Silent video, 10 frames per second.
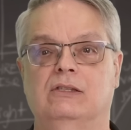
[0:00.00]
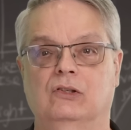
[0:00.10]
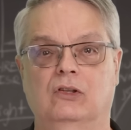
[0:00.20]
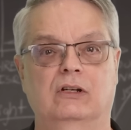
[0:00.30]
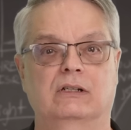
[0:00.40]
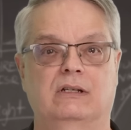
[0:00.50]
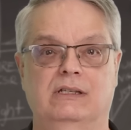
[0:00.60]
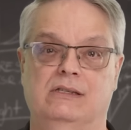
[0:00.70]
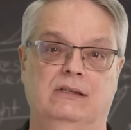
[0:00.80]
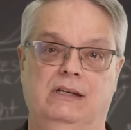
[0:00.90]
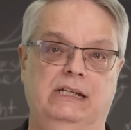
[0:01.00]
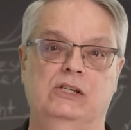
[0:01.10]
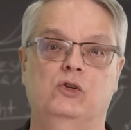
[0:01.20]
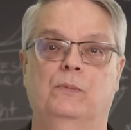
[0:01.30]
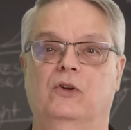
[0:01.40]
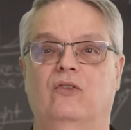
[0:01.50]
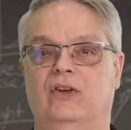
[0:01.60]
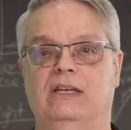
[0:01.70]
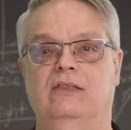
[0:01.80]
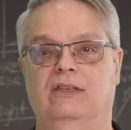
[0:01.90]
to look into any
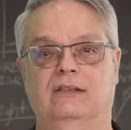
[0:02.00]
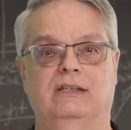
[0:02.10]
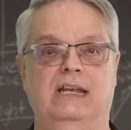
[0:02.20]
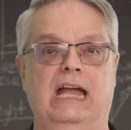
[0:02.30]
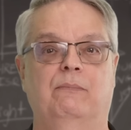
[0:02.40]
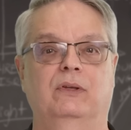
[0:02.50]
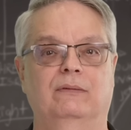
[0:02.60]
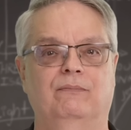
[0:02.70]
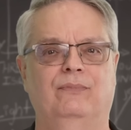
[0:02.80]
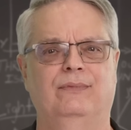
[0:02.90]
supernovae that can happen.